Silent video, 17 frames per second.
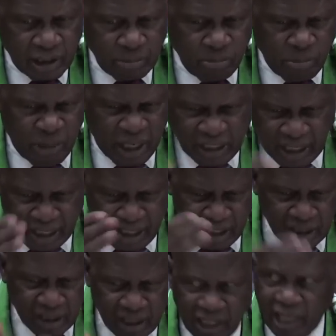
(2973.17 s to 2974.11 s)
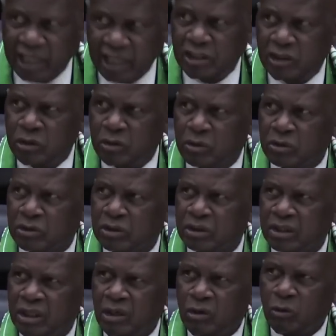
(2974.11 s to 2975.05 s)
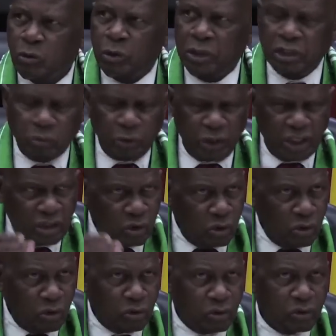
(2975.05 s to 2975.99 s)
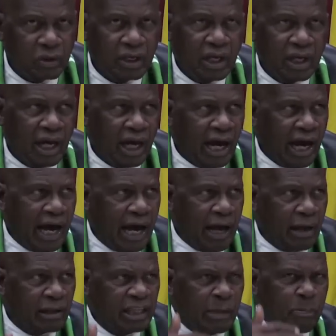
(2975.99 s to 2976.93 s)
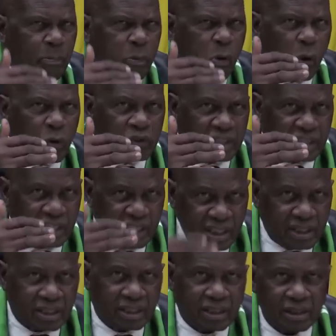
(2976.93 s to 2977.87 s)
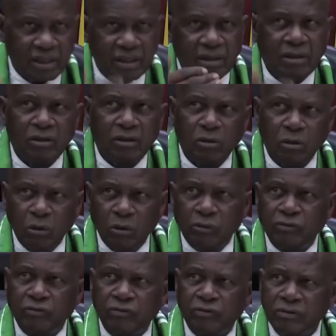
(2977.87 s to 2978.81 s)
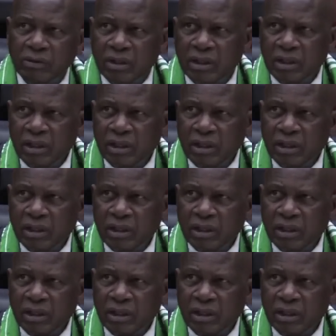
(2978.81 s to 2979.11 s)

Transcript: mentioning the NGOs, which we know are the proxies of